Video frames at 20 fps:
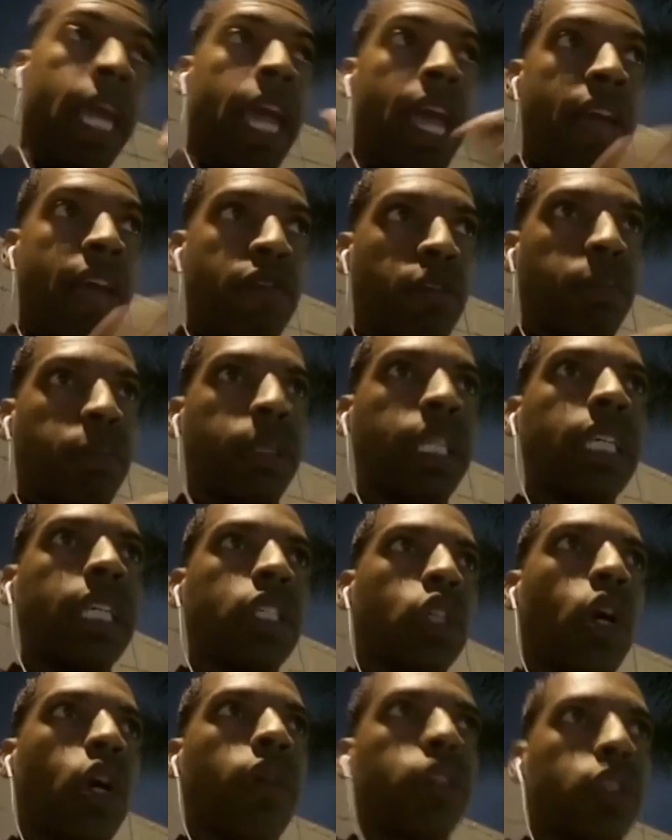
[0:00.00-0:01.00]
a police
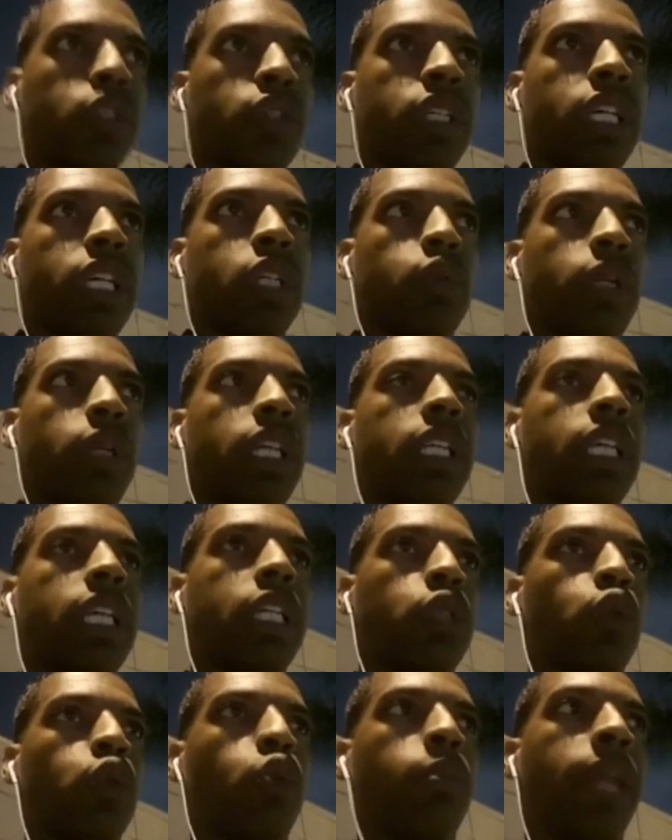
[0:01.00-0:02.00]
officer does what he does
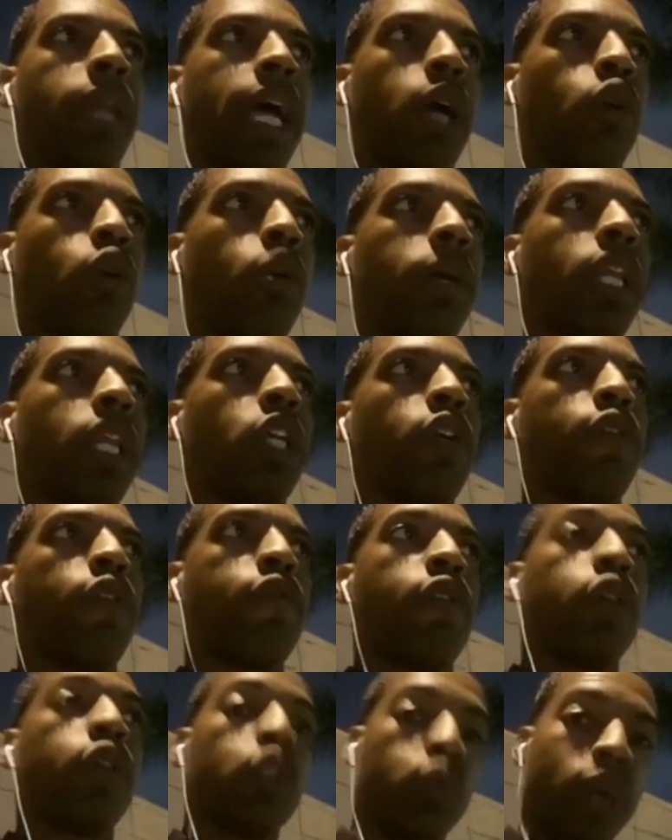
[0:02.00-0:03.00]
to a black woman and your
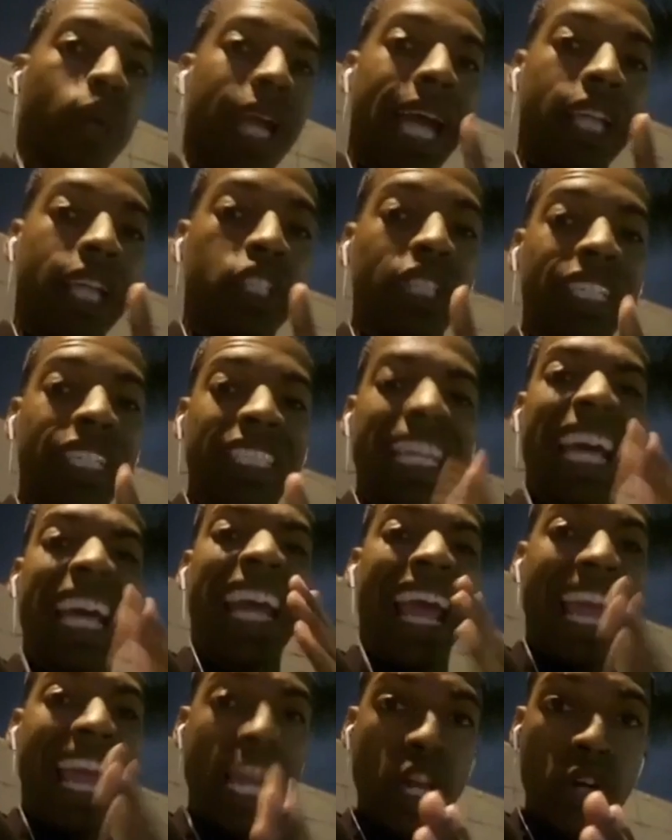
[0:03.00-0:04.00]
first reaction is not
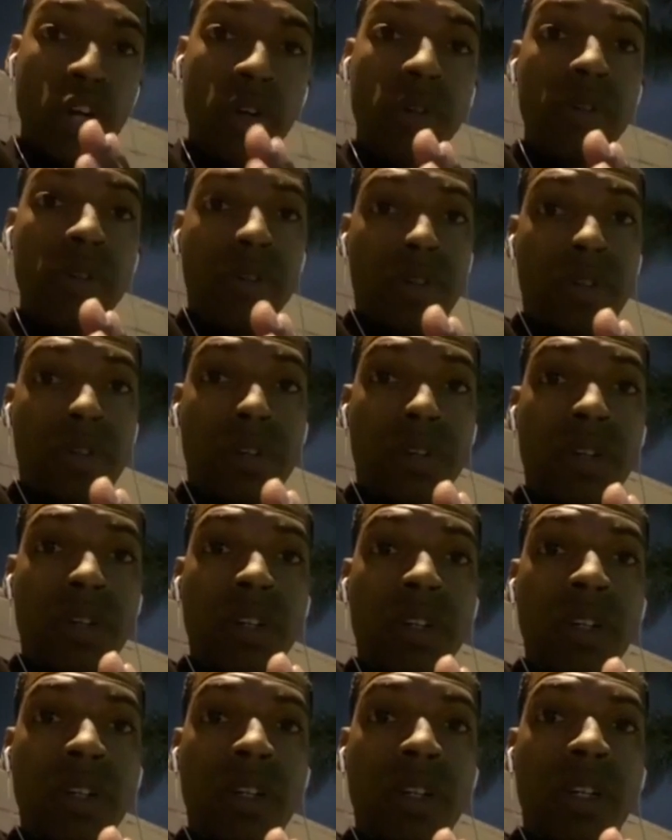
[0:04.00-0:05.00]
anger,
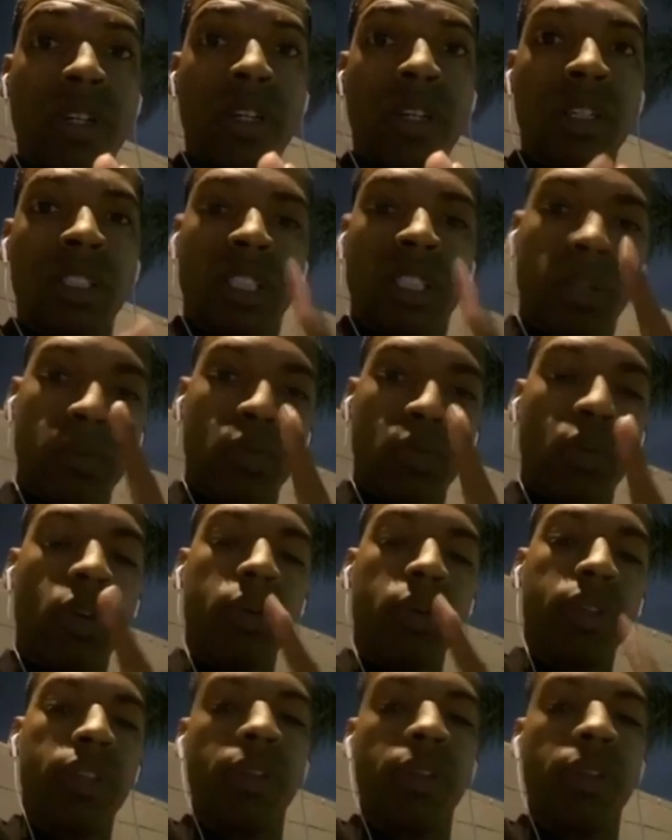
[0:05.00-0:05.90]
something's wrong with you.